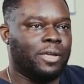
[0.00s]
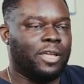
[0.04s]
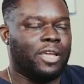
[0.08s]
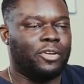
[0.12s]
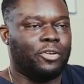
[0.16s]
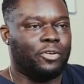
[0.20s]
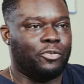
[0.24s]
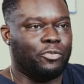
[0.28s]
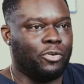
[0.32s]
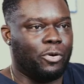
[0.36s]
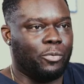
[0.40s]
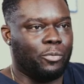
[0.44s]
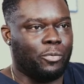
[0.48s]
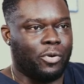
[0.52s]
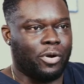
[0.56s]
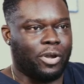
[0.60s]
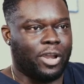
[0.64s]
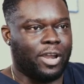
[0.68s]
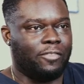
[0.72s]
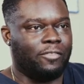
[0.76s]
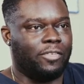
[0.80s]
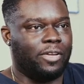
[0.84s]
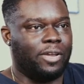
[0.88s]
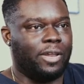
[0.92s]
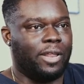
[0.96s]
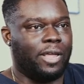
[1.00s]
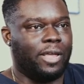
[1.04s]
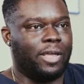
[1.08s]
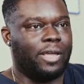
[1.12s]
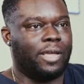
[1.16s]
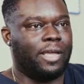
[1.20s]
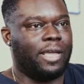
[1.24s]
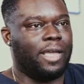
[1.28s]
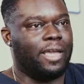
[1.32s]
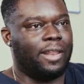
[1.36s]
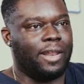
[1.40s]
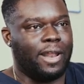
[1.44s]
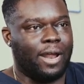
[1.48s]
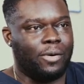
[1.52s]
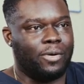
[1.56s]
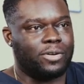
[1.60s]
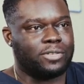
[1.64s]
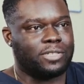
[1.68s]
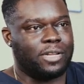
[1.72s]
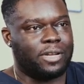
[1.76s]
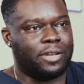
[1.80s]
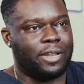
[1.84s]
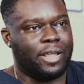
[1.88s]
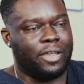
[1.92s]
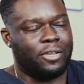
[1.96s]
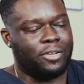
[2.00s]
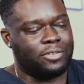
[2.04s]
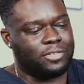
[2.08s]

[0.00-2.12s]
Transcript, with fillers: You know, you're at work every day, 8 hours a day,